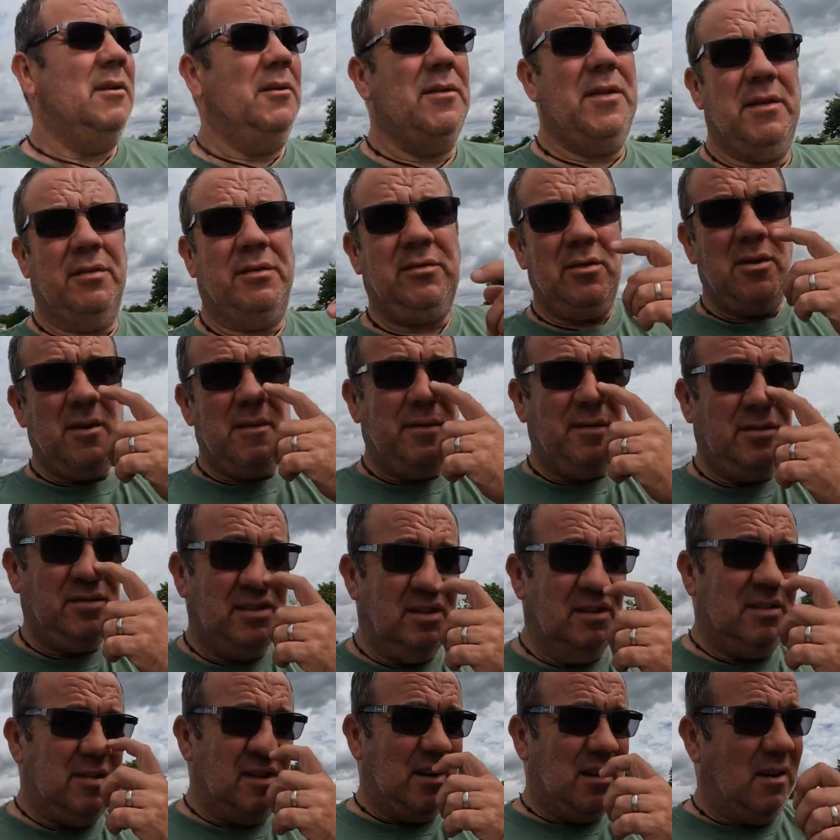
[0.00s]
know, the
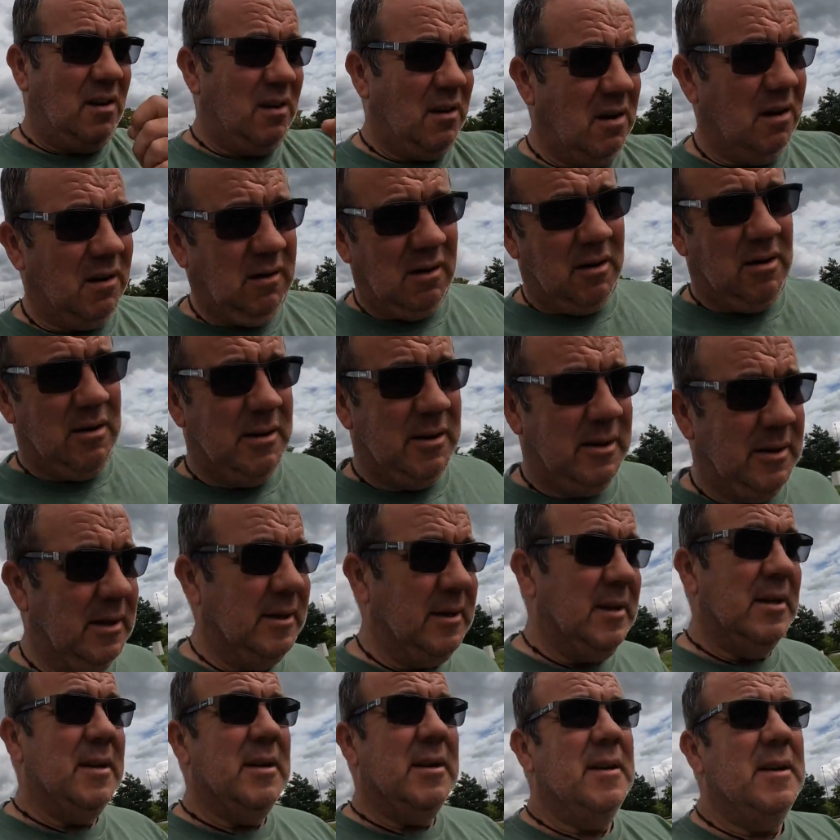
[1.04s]
services are
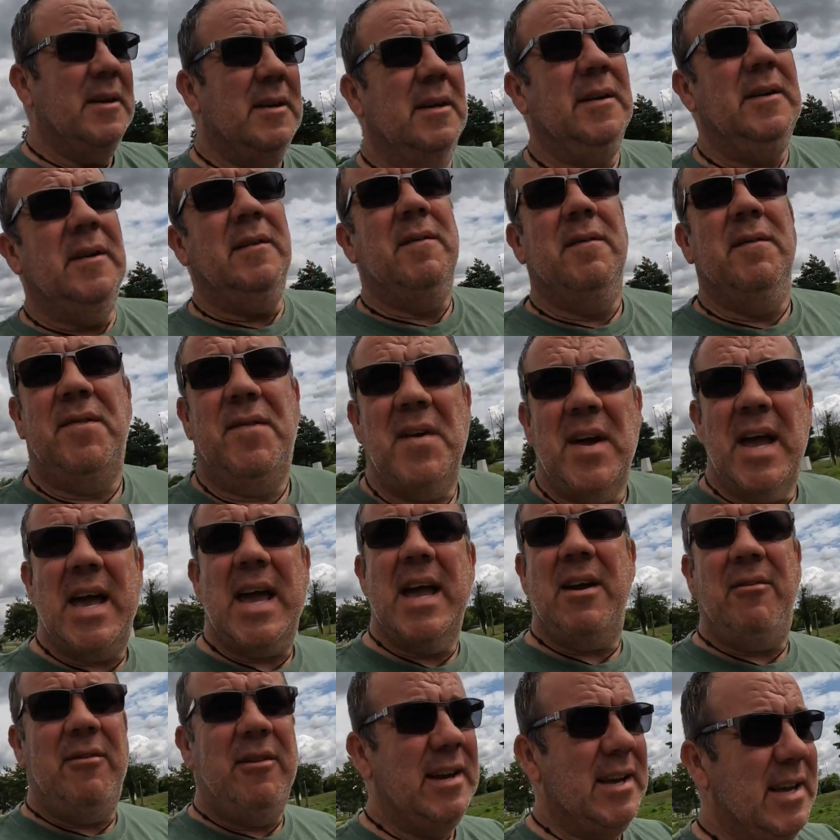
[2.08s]

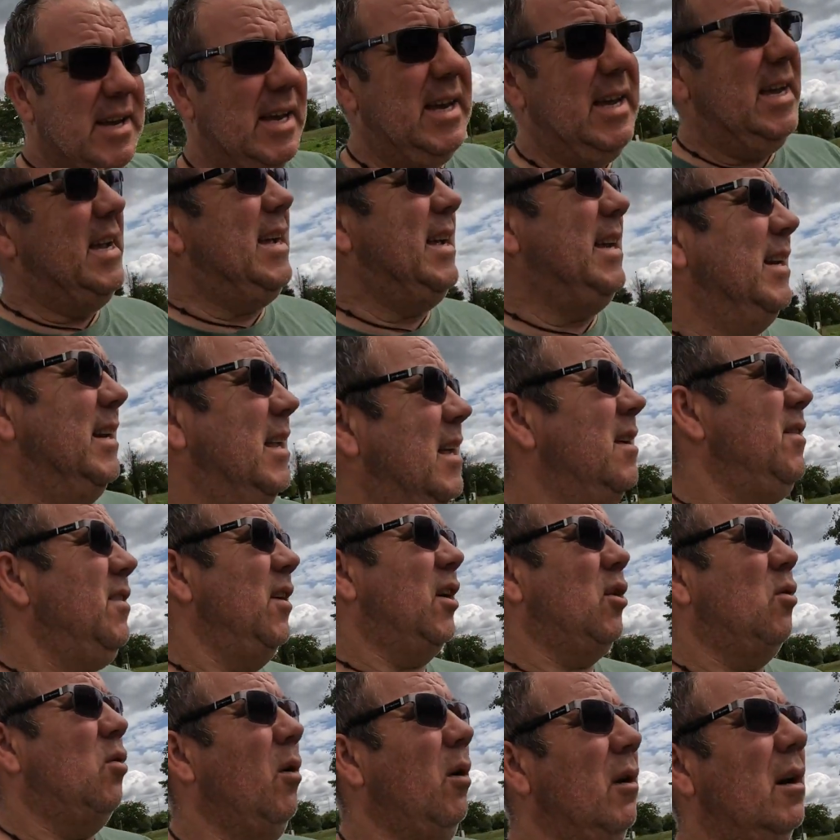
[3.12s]
vary in
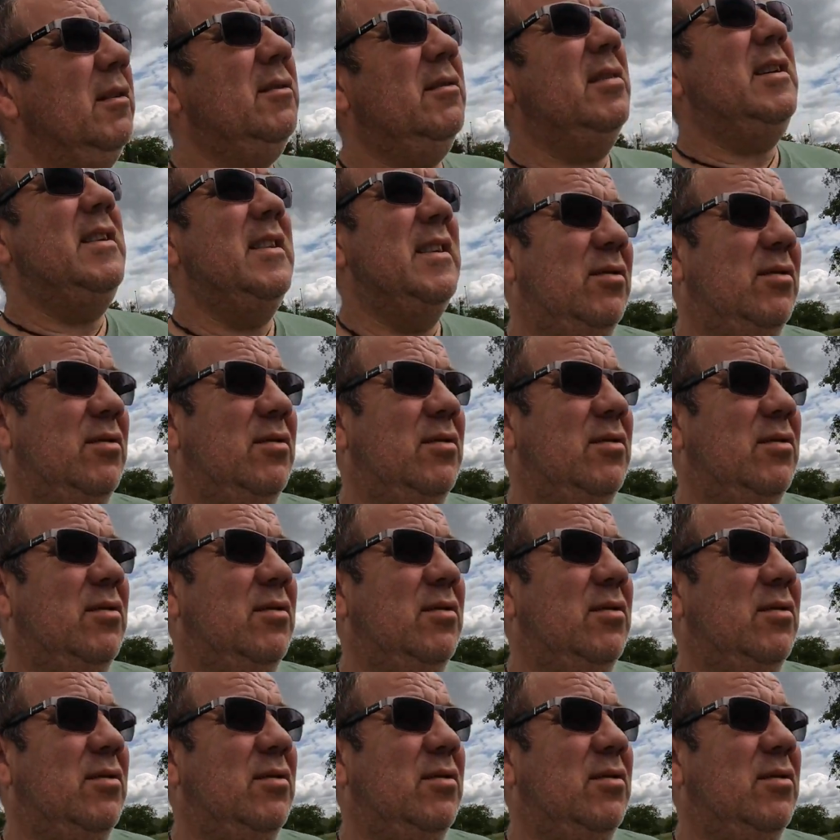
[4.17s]
the quality.